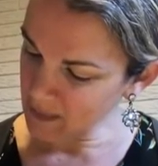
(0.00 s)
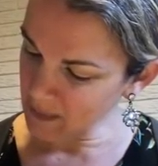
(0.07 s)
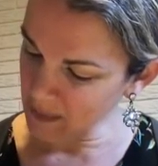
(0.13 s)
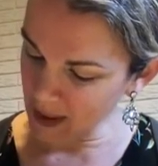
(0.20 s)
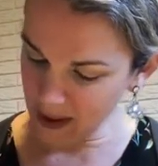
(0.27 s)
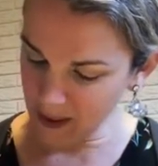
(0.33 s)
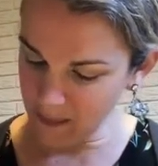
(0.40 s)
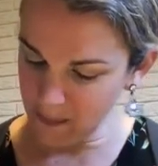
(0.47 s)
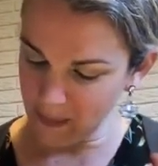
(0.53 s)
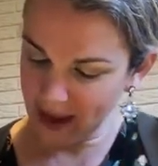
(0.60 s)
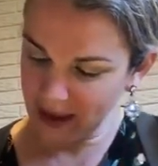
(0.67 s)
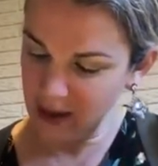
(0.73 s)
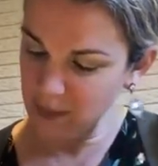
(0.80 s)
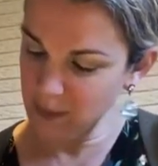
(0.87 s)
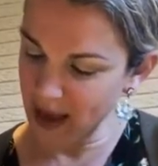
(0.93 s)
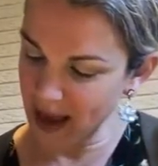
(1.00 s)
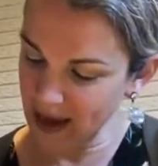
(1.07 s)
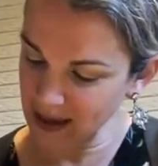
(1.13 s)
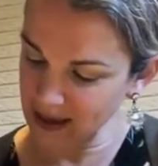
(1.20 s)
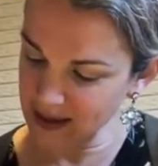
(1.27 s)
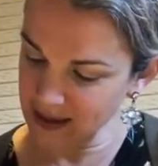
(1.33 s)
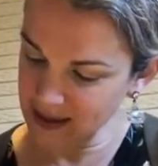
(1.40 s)
A
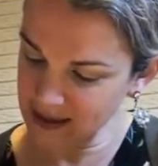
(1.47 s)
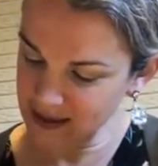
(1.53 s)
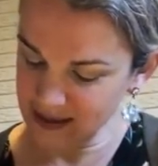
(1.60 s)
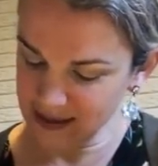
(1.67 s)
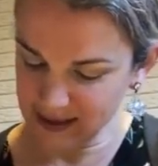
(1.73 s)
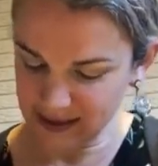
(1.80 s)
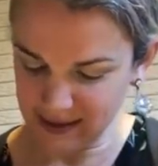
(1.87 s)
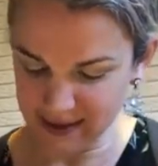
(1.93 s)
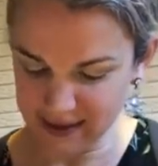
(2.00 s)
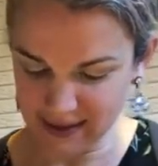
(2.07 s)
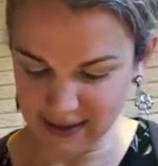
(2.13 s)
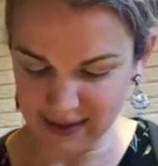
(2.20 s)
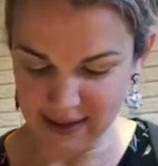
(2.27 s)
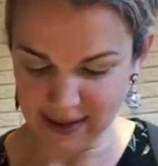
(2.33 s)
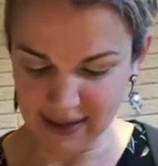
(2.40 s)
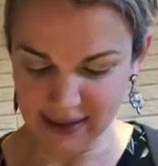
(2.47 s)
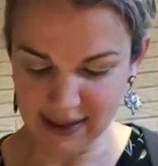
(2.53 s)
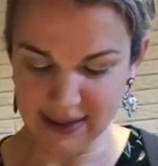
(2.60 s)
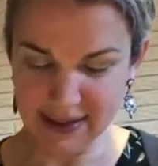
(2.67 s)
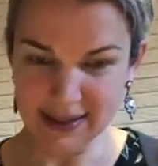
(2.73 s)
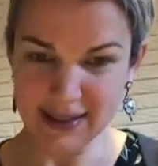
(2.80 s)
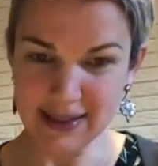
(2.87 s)
backpack.
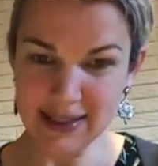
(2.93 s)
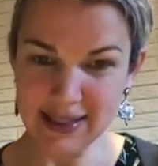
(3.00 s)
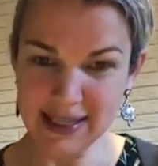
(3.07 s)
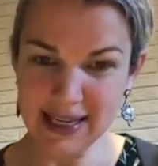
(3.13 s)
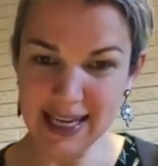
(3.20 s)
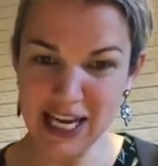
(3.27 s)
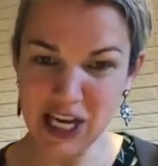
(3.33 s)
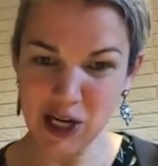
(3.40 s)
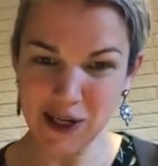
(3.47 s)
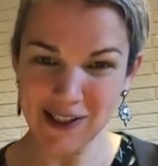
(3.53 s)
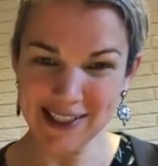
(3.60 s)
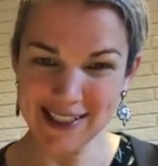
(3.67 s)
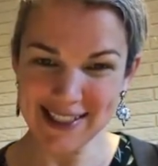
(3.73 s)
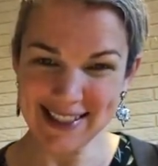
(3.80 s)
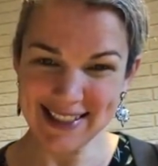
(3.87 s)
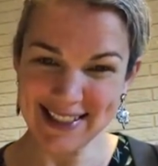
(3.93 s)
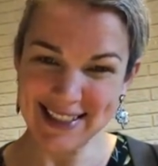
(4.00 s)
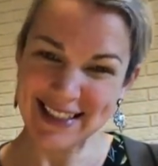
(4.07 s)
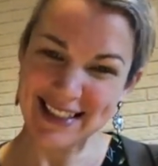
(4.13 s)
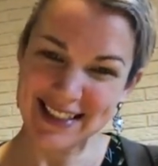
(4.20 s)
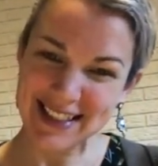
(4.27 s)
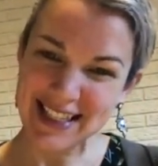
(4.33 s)
Sneakers
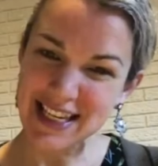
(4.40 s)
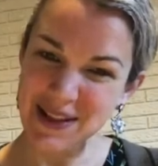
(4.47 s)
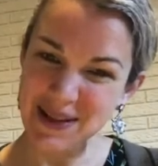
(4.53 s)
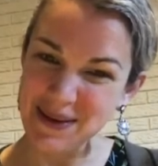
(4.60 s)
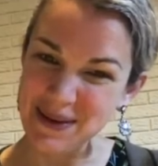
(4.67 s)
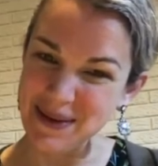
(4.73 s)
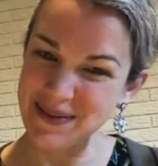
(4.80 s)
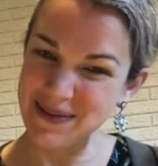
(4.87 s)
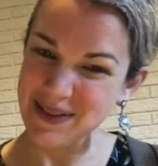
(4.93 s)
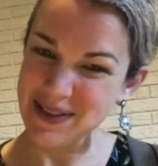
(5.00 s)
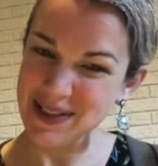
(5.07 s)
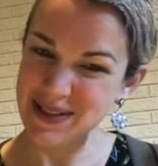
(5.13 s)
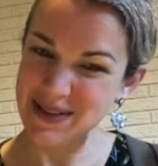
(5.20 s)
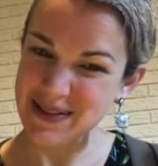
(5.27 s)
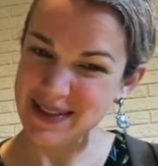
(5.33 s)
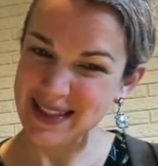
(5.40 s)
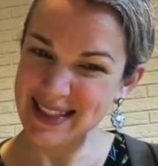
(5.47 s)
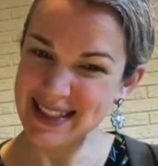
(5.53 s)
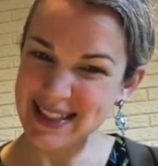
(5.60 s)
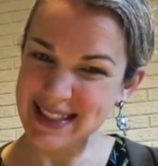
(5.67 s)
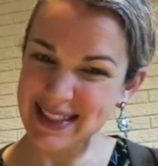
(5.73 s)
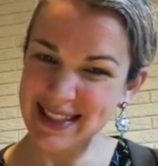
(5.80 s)
that's another word for
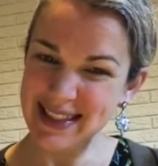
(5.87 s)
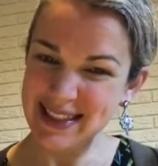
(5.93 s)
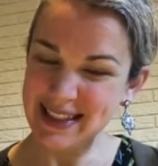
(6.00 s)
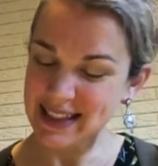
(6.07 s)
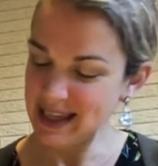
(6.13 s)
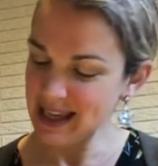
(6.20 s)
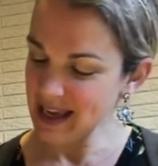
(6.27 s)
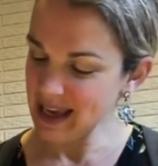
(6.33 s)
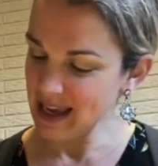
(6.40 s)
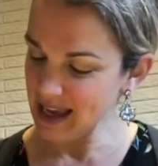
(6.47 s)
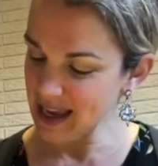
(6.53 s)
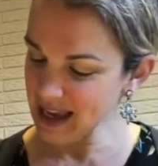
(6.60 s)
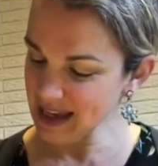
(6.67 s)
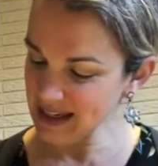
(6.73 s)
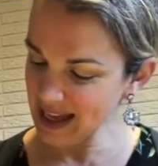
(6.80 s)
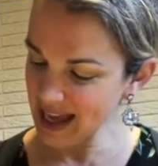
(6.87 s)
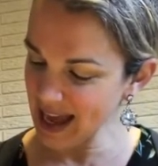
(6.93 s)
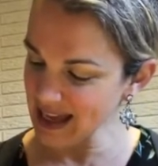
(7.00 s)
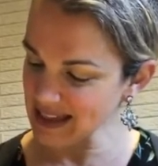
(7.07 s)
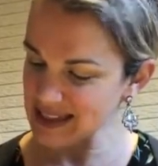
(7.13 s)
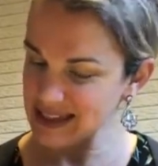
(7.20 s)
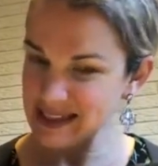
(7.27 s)
shoes. And a
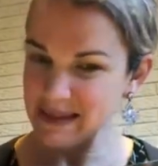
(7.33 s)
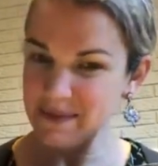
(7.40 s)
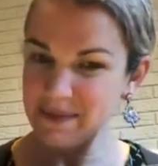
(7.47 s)
hat.